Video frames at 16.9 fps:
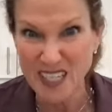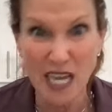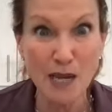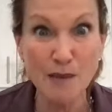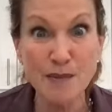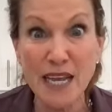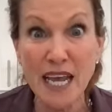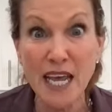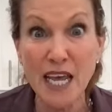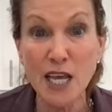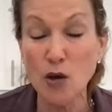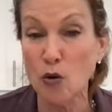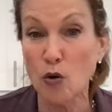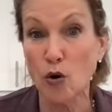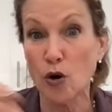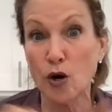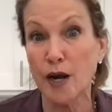game
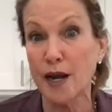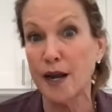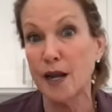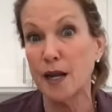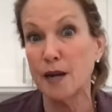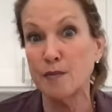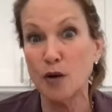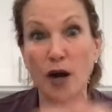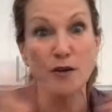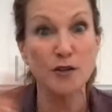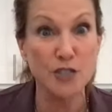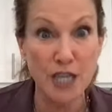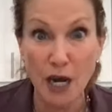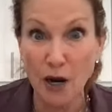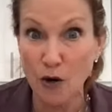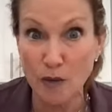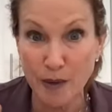day or a bridal
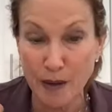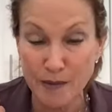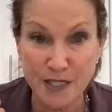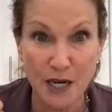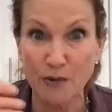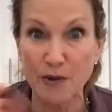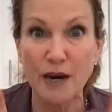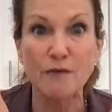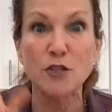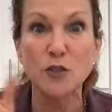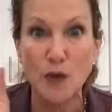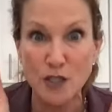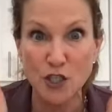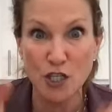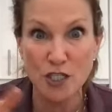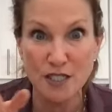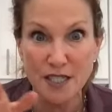shower, or baby shower, whatever.
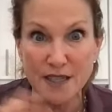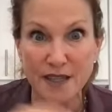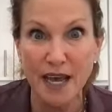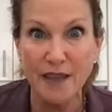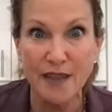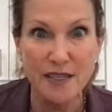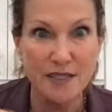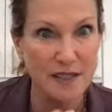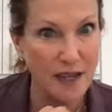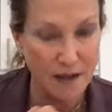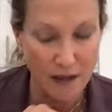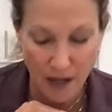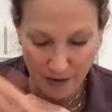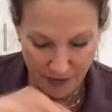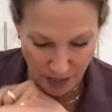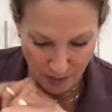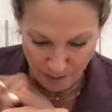So I just did that. That's not
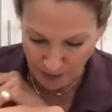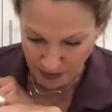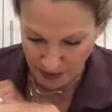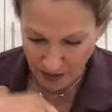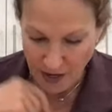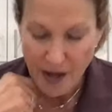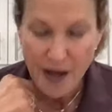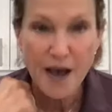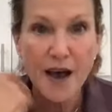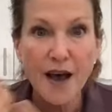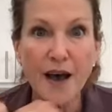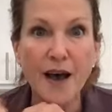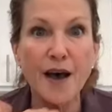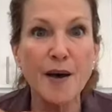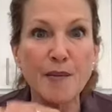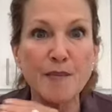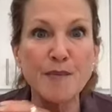live yet, but
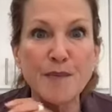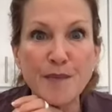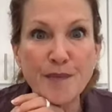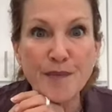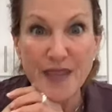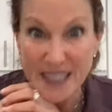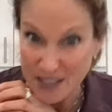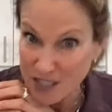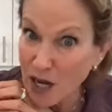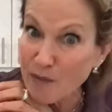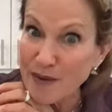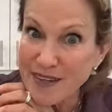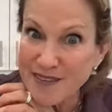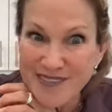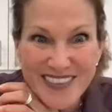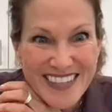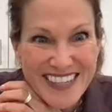um, it's
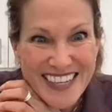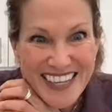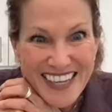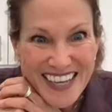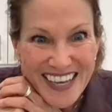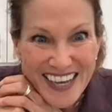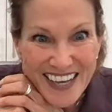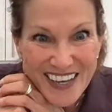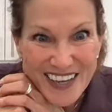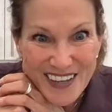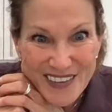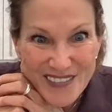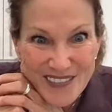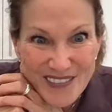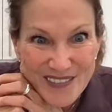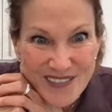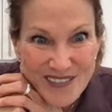coming.
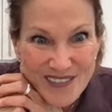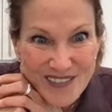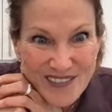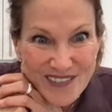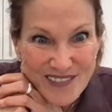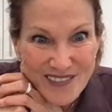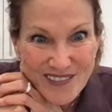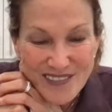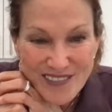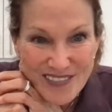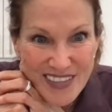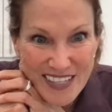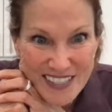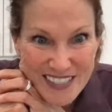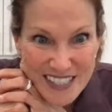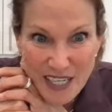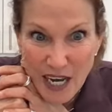Uh,
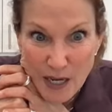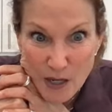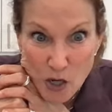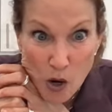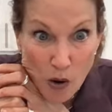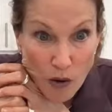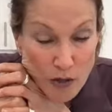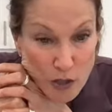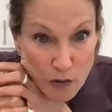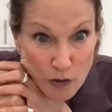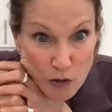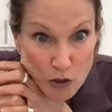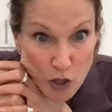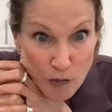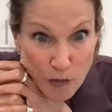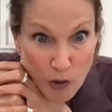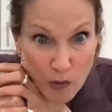let's see. And no, so
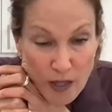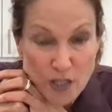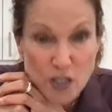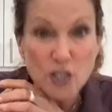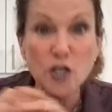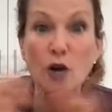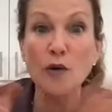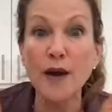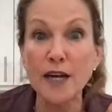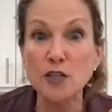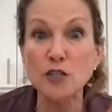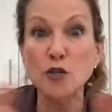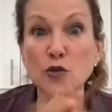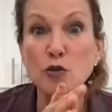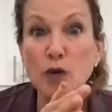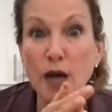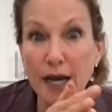there's no more questions. All right.
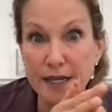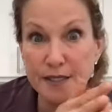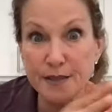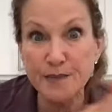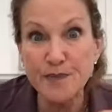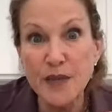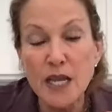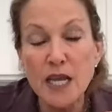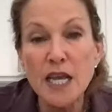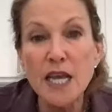So you guys,